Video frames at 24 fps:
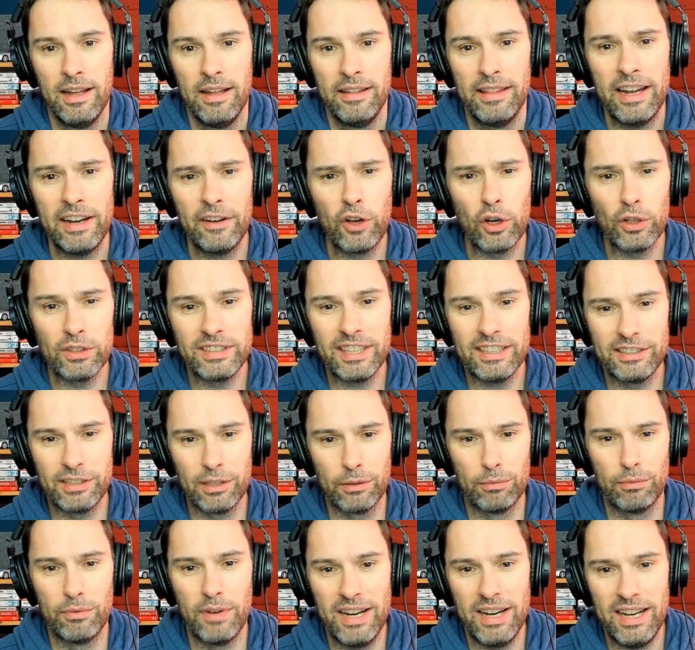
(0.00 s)
Then, of course,
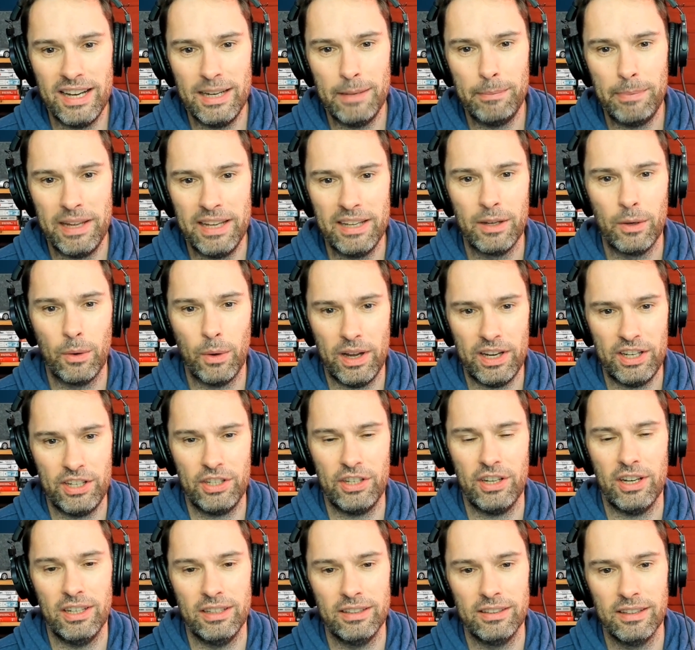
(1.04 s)
there's a really big
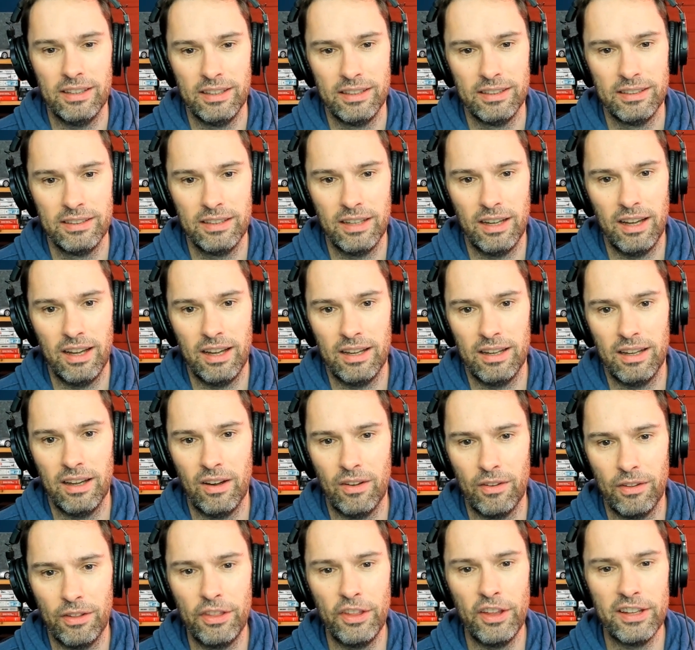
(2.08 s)
question.
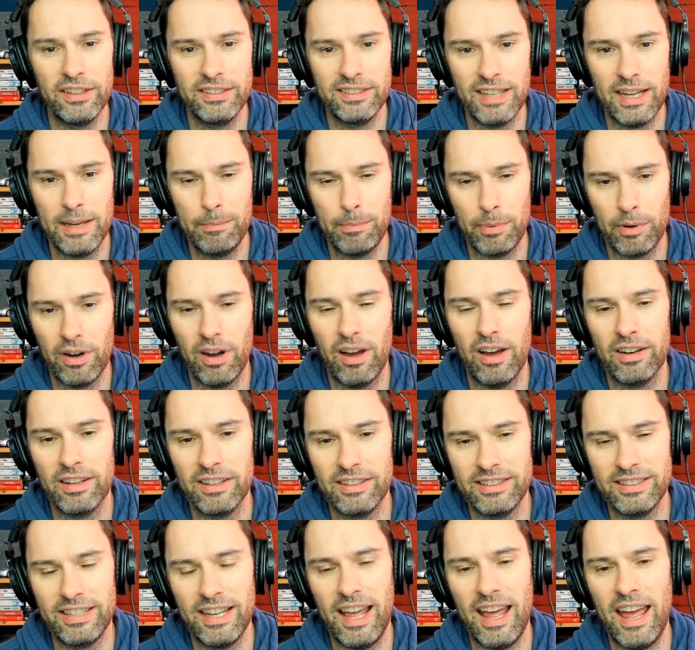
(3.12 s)
On Thursday,
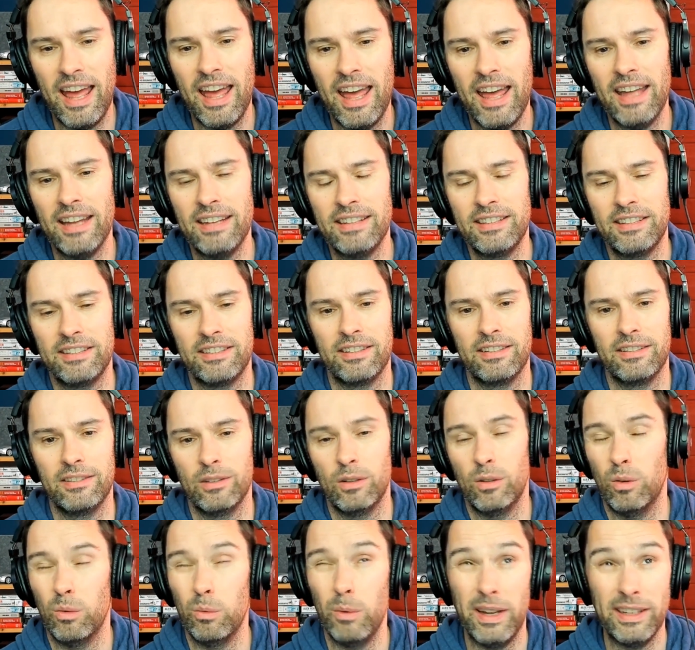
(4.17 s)
Berrada said,
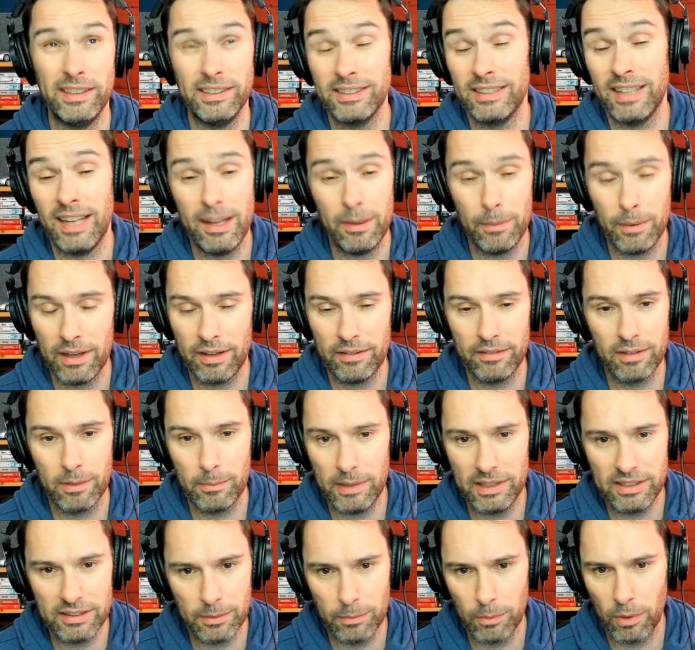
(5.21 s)
or Wednesday, whenever the
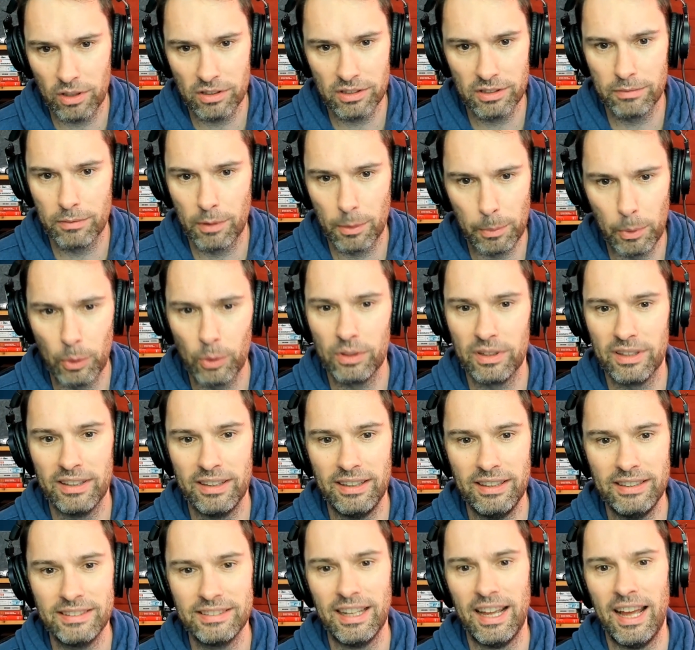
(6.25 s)
meeting was,
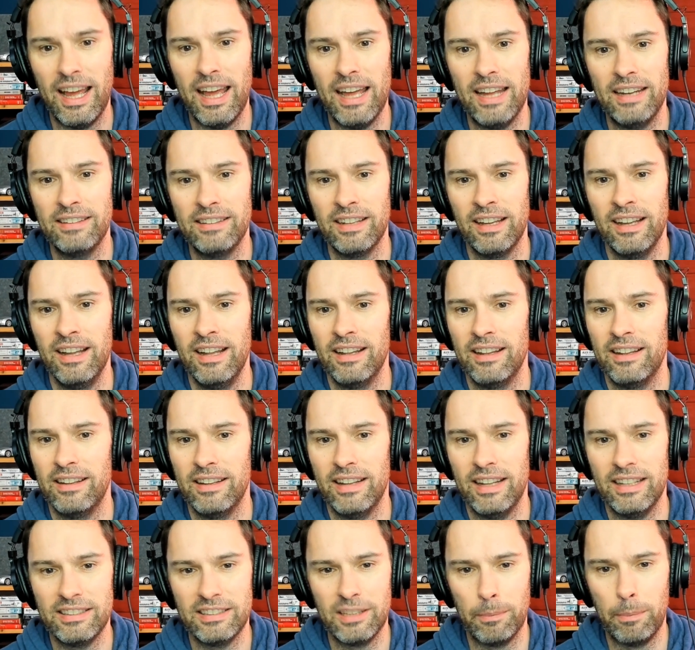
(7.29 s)
reportedly said that
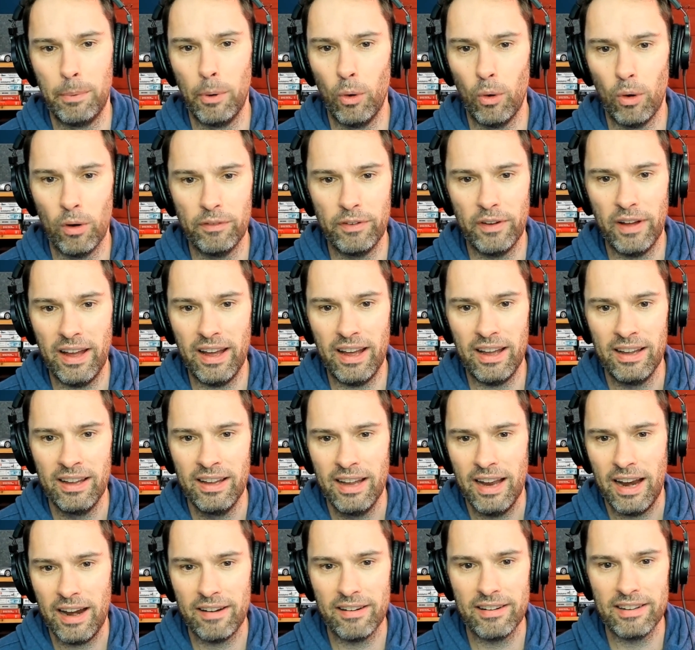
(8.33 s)
their support for
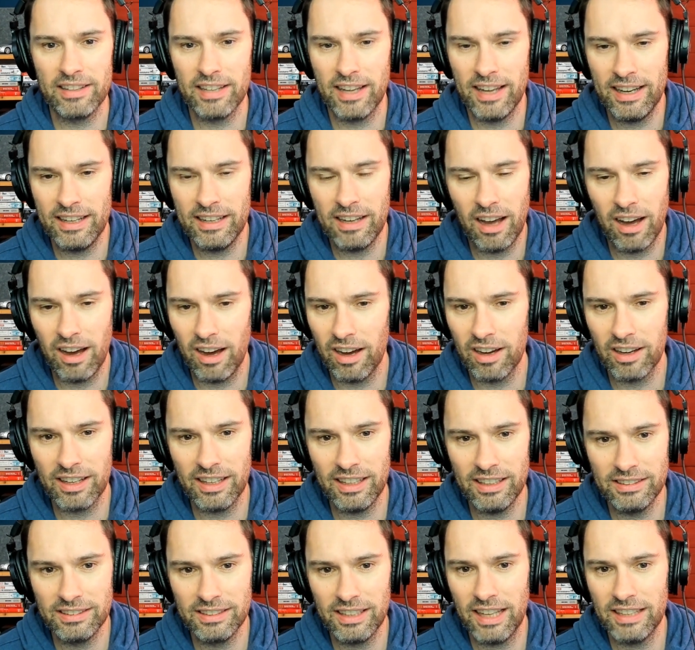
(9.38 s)
Eric Ten Hag
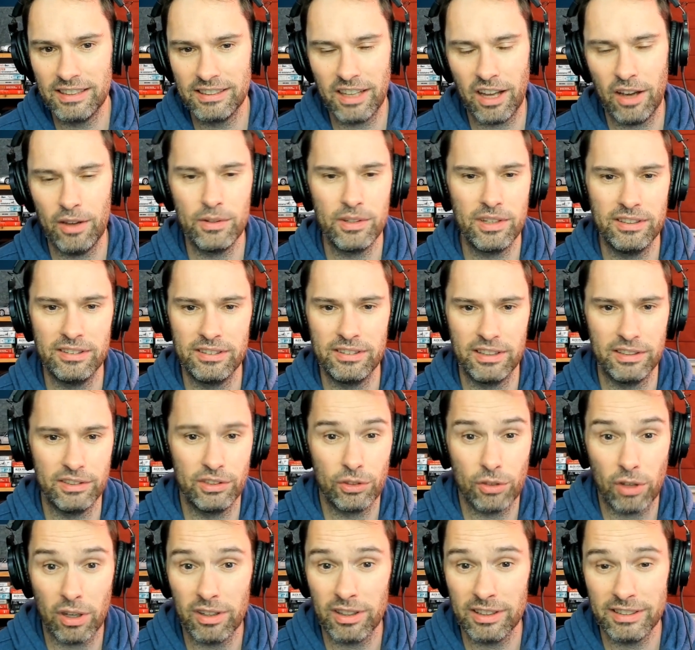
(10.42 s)
is, as coach, is as
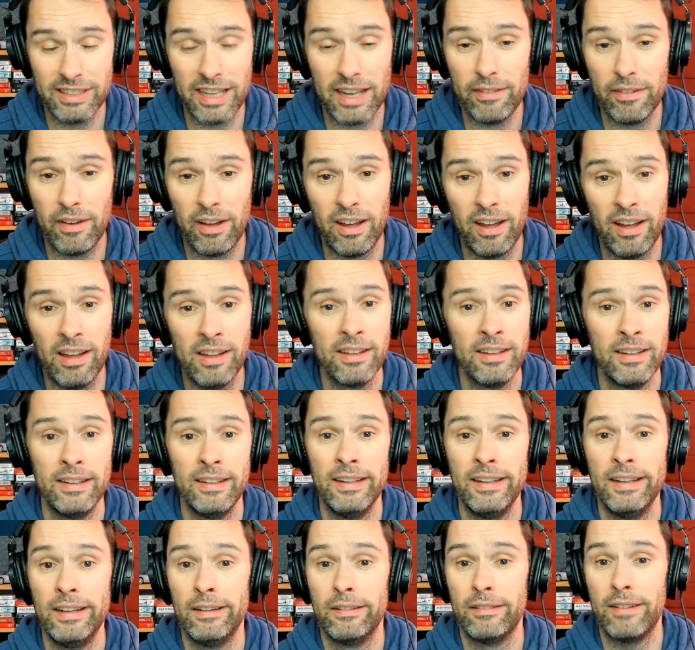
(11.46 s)
strong as ever.
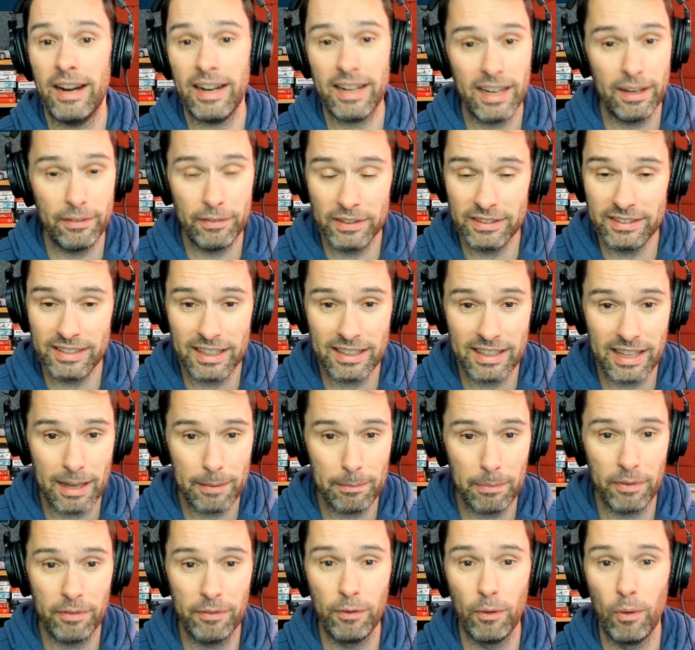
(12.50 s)
Ratcliffe has said
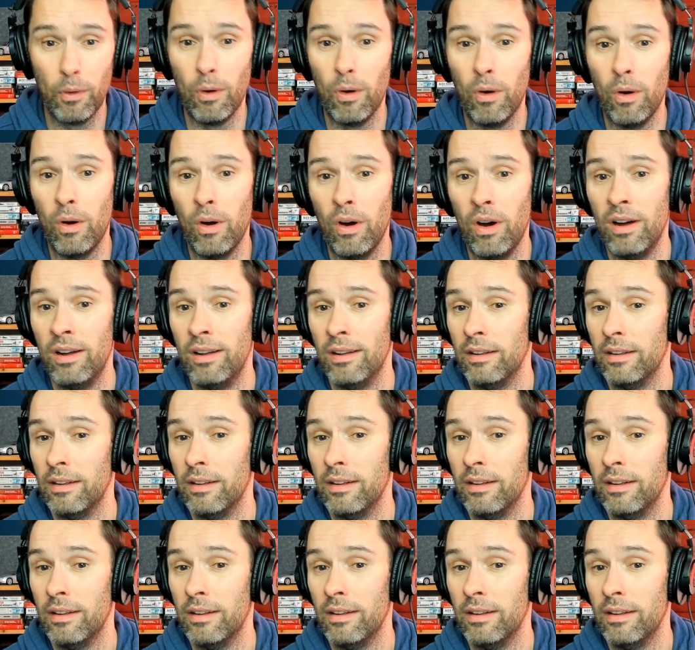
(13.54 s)
that before.